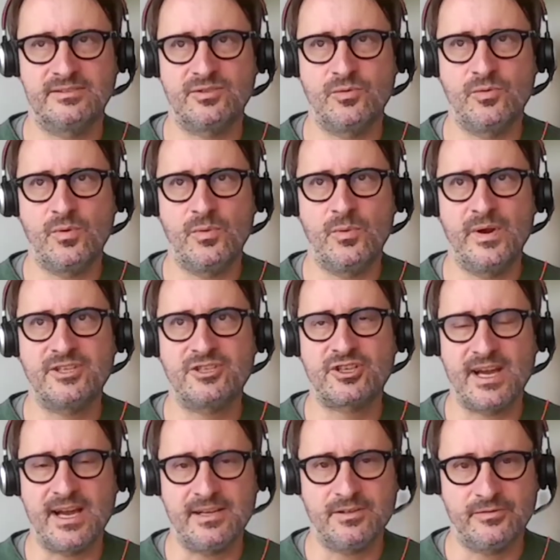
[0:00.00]
so which
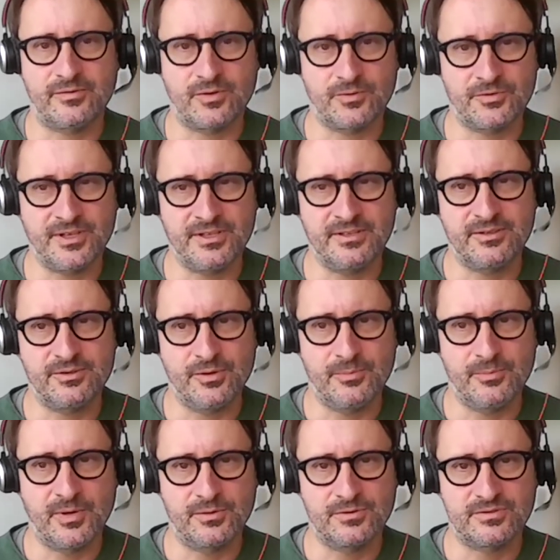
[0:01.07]
kind of content do you
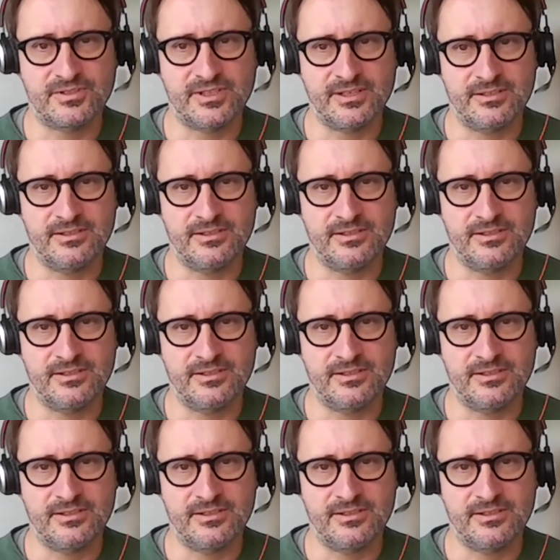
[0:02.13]
post there?